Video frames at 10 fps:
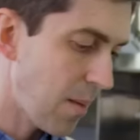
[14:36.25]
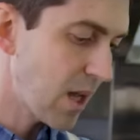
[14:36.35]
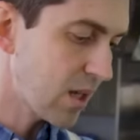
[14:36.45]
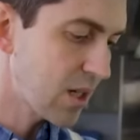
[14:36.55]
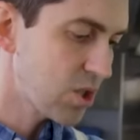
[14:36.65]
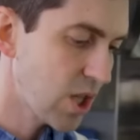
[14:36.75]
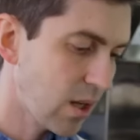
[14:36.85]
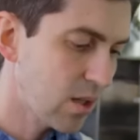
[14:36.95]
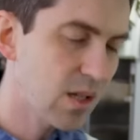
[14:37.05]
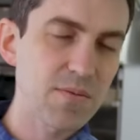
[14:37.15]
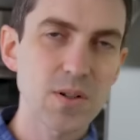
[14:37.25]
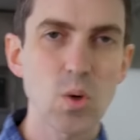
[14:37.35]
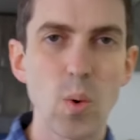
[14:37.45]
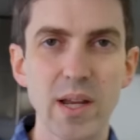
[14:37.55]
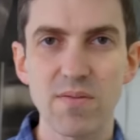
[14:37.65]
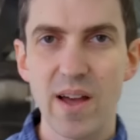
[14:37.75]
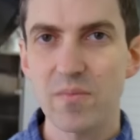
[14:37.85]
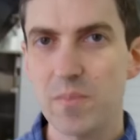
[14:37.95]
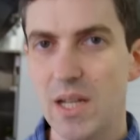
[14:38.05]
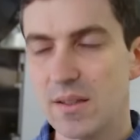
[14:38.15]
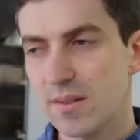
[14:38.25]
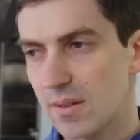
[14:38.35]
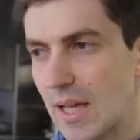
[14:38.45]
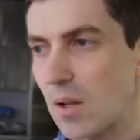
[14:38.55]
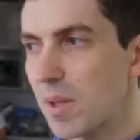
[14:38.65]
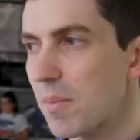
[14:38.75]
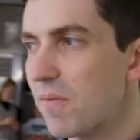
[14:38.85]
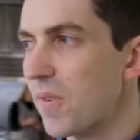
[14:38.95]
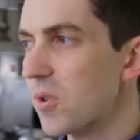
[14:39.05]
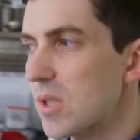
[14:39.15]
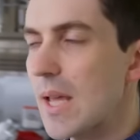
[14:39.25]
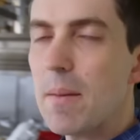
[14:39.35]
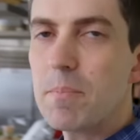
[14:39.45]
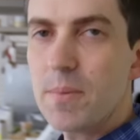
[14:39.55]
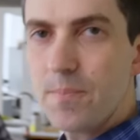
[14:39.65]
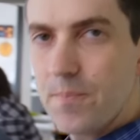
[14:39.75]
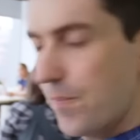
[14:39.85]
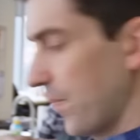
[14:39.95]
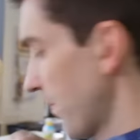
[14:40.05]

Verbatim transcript: I'm not gonna check on it for 25 minutes. That'll be my first temp. All